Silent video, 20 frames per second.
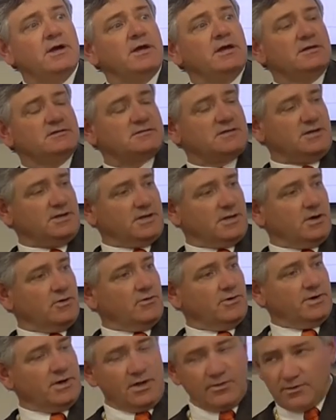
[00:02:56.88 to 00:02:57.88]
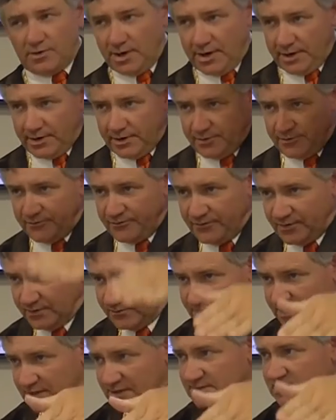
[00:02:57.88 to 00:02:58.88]
He's going to go another
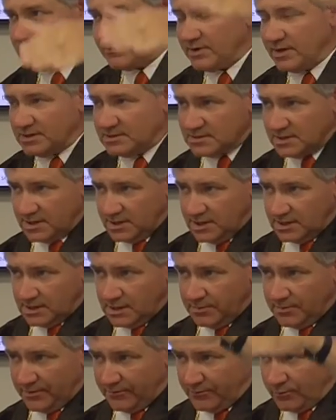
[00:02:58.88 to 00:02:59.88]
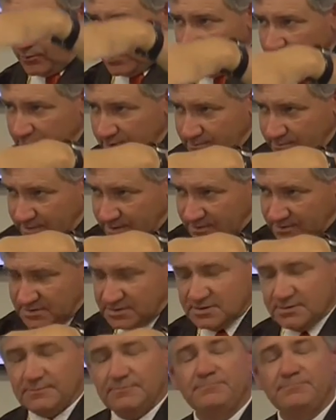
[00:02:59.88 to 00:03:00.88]
150, so he's going to end up at 400 meters.